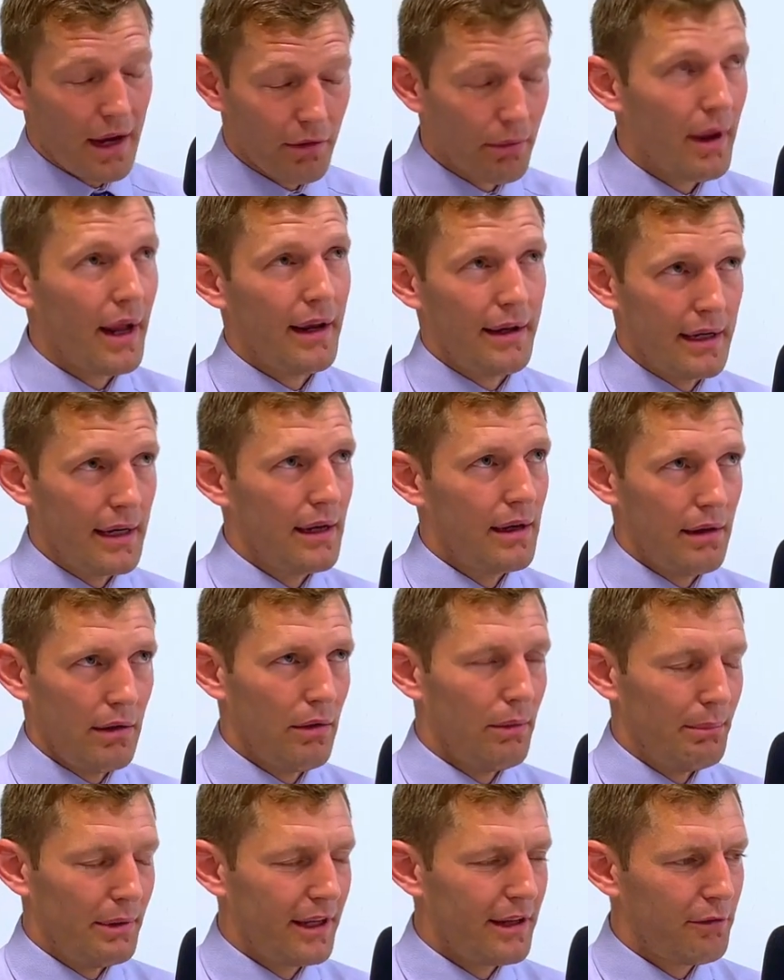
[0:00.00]
an
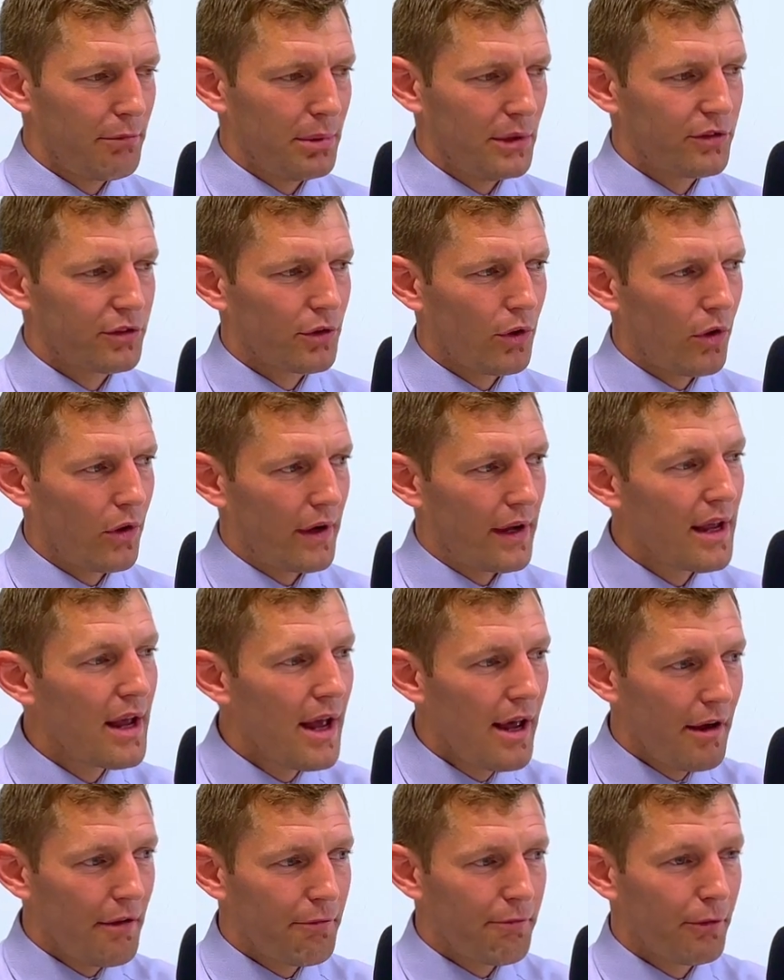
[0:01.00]
unbelievable story.
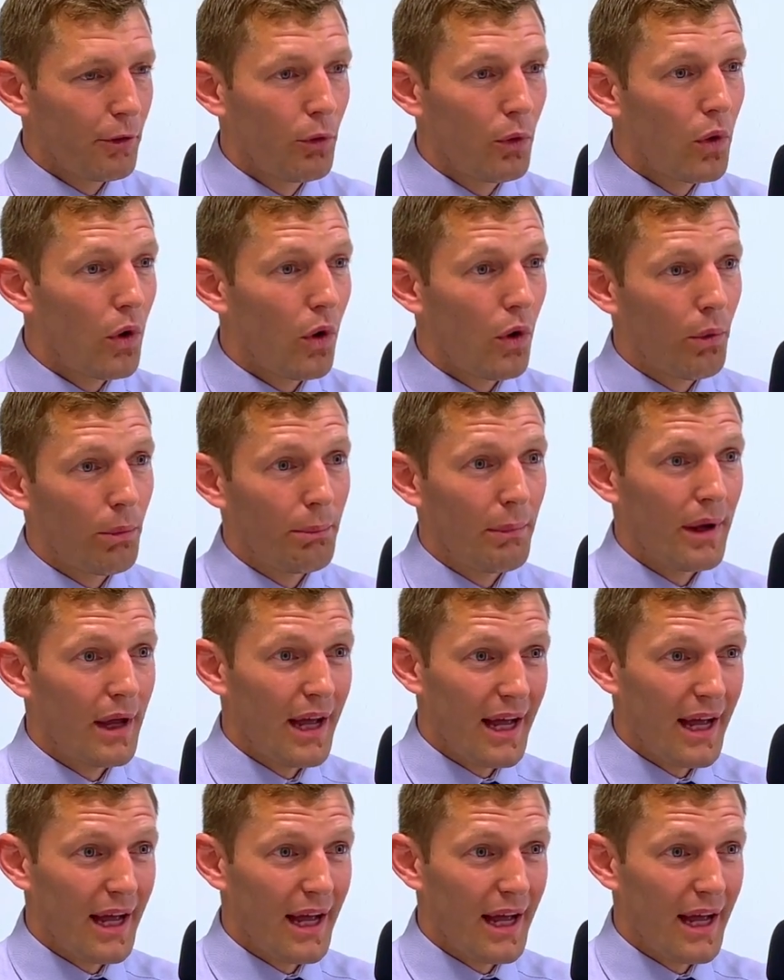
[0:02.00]
Flew home